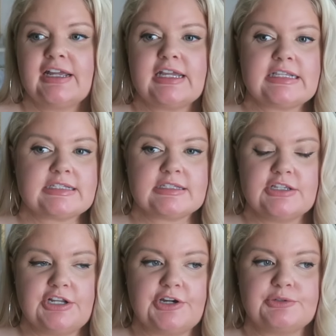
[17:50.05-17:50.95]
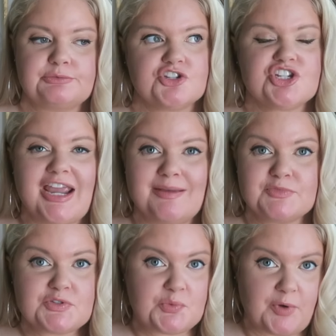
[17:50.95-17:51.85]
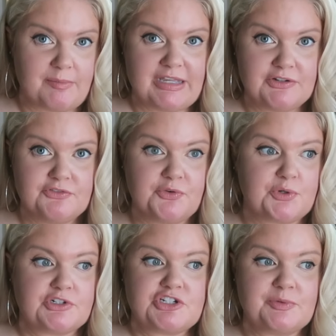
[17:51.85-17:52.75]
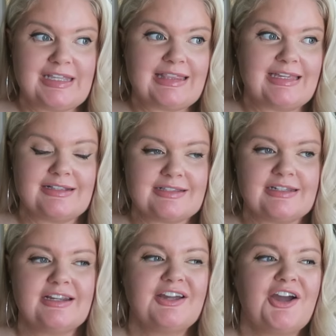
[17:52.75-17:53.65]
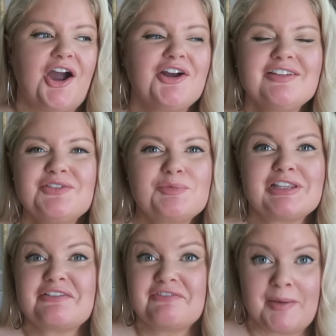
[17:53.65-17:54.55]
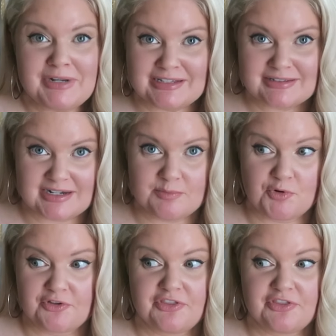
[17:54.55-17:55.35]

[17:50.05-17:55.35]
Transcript: is, you know, shames women for doing things that aren't even really feminist anymore.